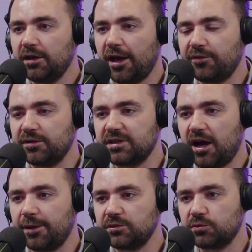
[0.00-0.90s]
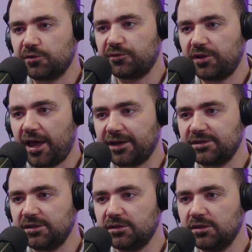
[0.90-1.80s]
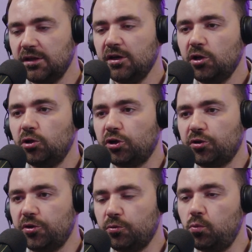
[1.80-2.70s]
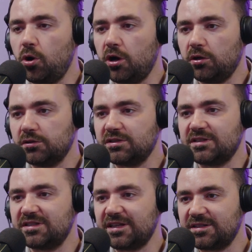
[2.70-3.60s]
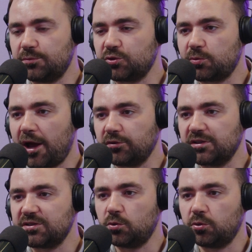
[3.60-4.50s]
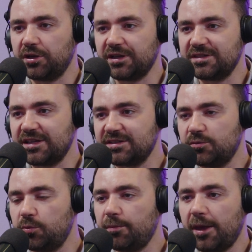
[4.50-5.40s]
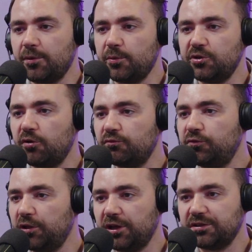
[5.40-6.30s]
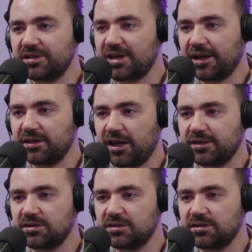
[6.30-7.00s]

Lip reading: having time to reflect and look at the worlds and systems around us that already exist that we don't fully understand yet.